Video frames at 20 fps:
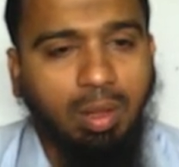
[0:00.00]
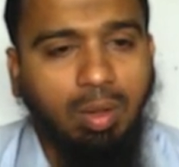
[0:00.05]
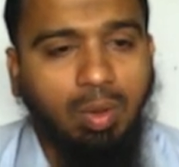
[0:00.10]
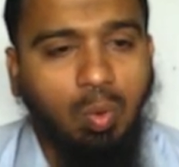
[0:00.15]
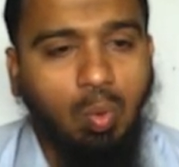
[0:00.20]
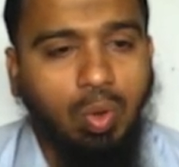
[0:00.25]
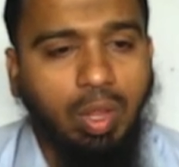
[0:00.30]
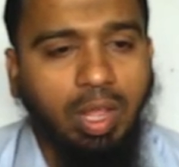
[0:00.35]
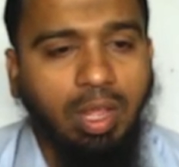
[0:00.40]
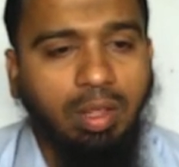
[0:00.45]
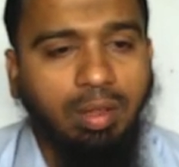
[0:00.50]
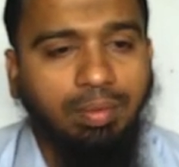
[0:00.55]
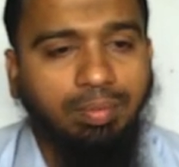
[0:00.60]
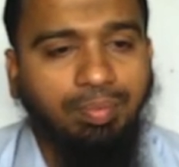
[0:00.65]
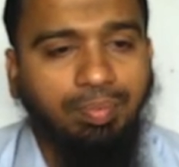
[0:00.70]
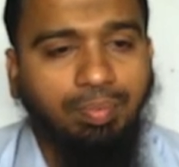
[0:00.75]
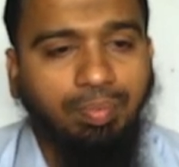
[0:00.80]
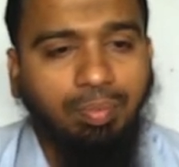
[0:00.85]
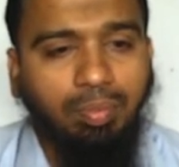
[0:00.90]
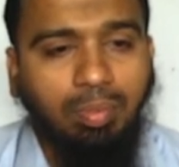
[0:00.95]
Okay,
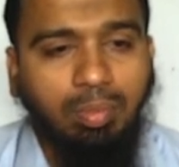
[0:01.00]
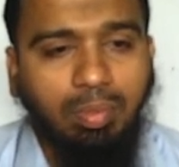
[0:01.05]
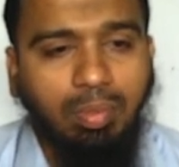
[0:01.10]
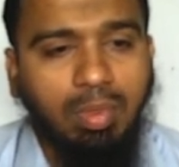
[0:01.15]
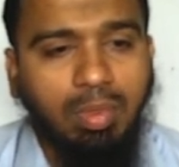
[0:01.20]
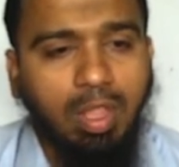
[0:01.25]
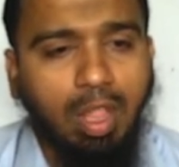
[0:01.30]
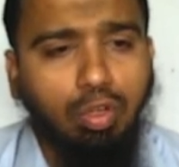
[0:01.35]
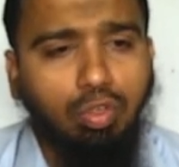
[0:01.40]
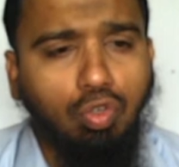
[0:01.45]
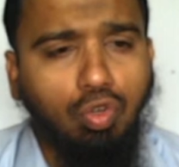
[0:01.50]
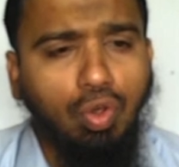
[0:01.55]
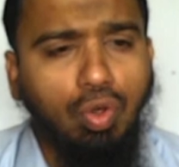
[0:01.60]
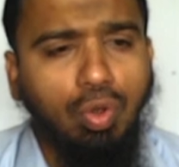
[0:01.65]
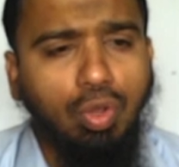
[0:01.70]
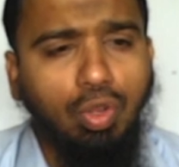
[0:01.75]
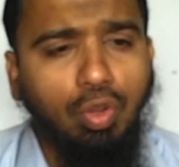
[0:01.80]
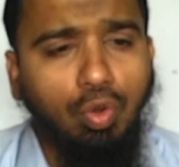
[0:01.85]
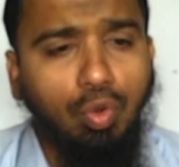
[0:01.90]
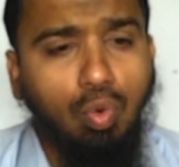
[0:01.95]
so
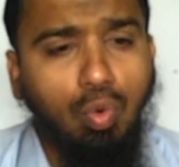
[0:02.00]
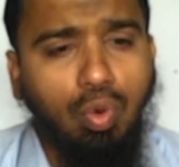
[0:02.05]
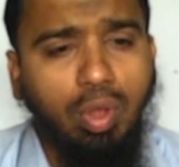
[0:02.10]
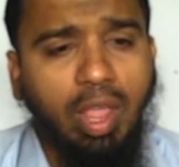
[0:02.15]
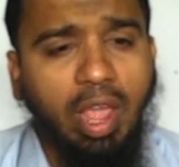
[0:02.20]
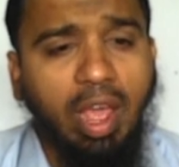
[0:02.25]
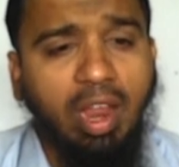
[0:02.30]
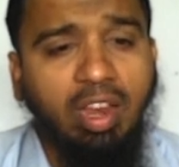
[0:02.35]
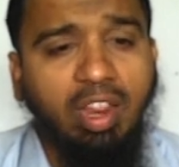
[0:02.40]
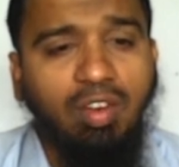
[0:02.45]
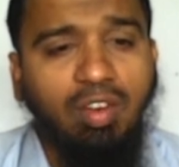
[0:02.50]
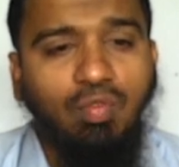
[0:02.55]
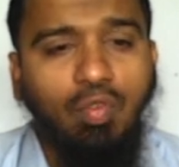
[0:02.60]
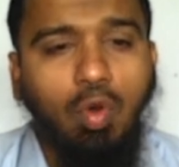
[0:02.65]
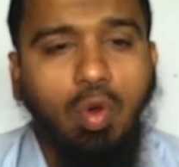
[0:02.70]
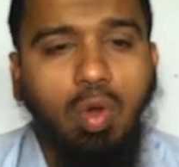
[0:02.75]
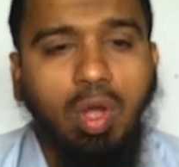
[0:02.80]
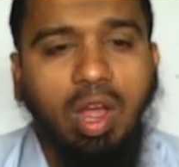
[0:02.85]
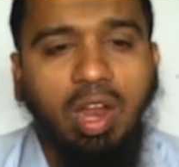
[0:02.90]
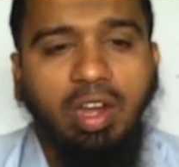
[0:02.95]
you can
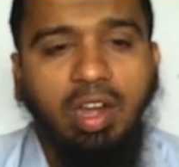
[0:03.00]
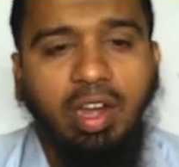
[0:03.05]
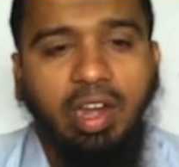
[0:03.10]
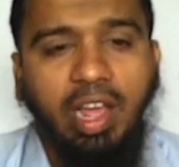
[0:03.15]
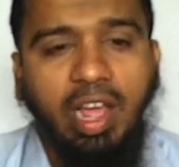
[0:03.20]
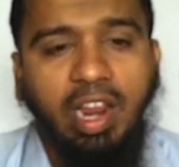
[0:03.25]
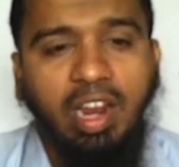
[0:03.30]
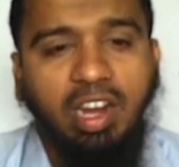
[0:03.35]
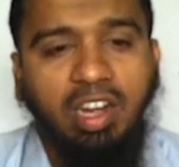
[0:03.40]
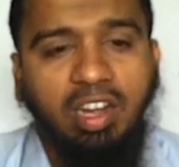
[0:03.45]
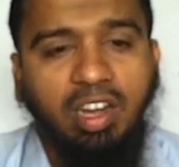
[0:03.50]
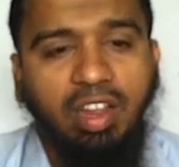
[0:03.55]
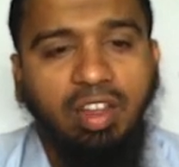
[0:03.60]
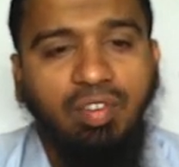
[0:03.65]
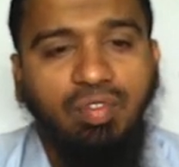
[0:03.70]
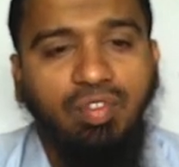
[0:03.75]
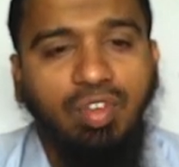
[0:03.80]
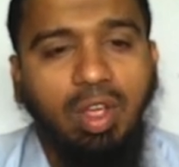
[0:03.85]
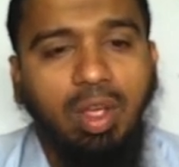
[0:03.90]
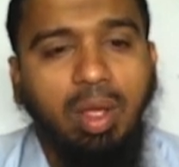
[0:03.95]
invoke a
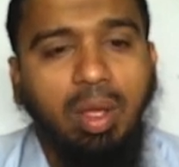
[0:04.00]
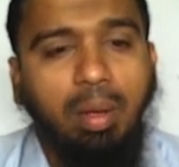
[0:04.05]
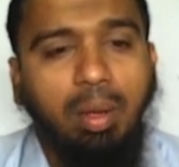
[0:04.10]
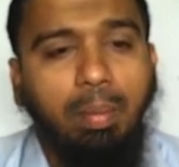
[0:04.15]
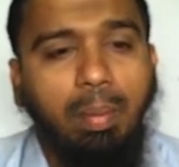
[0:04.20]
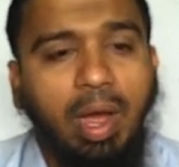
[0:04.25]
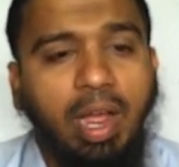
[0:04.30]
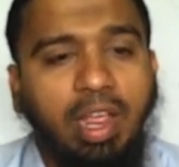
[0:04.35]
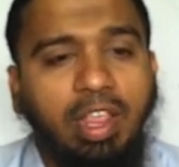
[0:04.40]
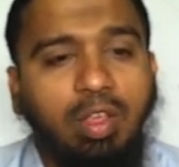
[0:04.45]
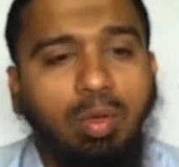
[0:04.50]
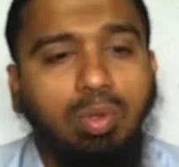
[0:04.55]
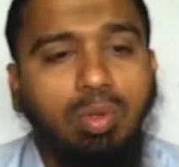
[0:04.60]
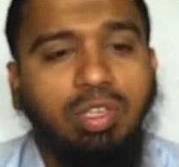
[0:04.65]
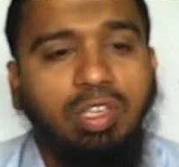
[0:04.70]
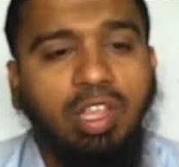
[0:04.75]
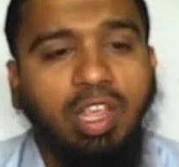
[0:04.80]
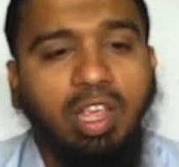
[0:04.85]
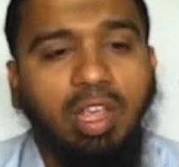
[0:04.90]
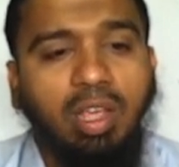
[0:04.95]
directive by
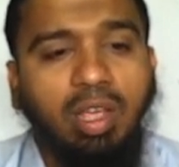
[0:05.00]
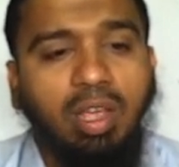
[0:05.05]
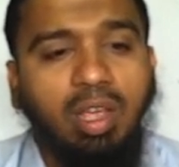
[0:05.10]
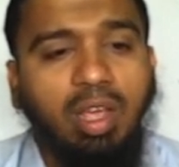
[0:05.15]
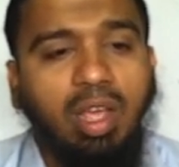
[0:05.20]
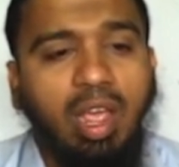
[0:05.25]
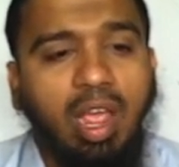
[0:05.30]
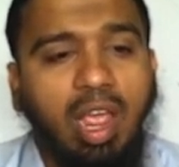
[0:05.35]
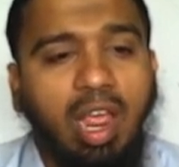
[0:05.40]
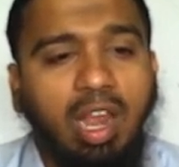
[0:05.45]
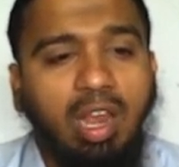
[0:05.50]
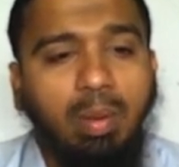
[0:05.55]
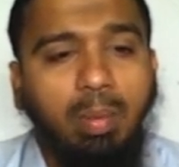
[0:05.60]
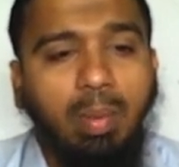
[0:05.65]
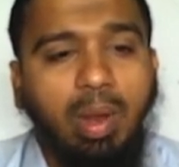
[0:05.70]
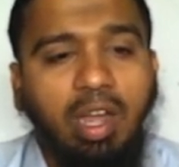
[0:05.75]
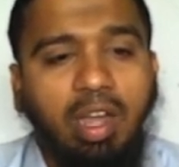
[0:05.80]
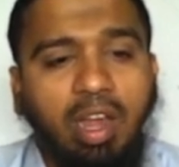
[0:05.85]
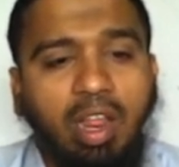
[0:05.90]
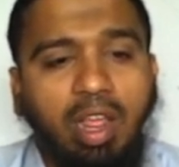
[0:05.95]
using
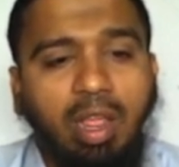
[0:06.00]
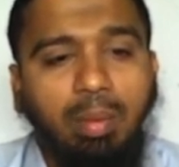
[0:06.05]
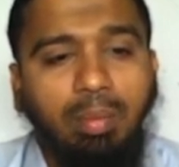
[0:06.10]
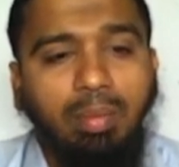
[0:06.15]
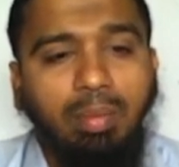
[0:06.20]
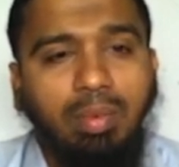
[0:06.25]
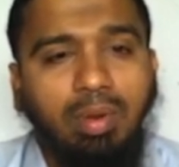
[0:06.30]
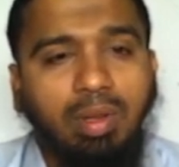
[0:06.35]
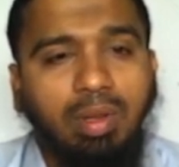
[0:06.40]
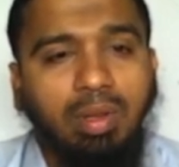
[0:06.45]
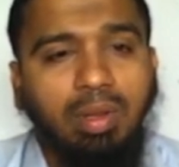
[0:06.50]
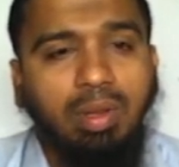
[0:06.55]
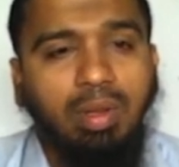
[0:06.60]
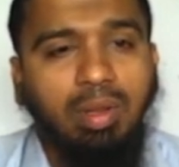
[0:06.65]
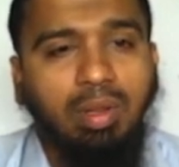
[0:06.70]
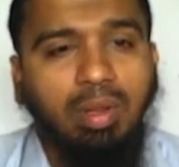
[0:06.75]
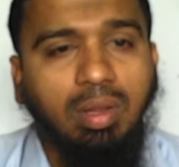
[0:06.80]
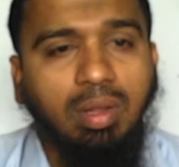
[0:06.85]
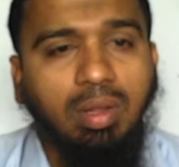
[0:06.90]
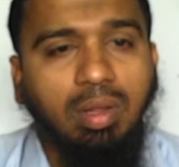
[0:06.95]
element name.
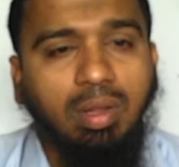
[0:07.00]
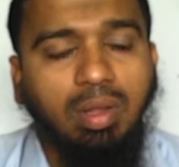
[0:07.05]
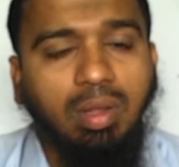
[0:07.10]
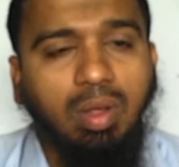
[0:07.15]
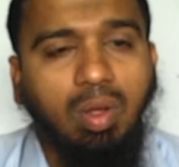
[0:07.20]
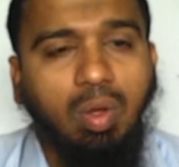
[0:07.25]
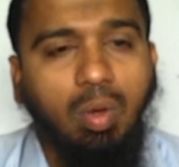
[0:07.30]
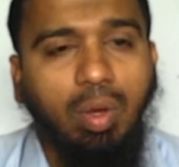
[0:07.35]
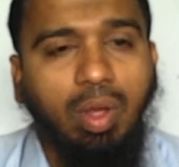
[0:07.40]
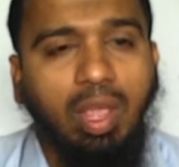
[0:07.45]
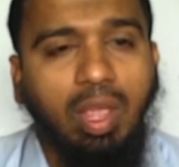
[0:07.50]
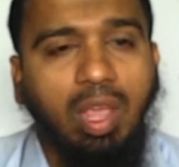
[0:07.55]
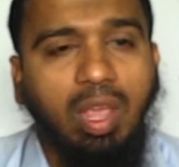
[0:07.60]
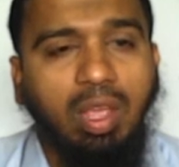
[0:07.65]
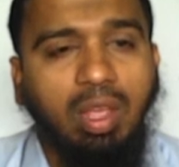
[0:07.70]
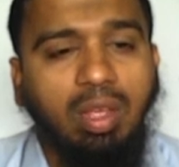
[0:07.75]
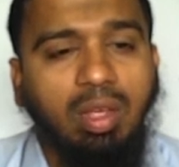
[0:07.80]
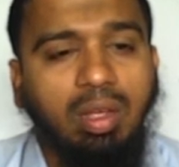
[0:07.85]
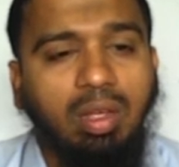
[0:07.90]
Okay,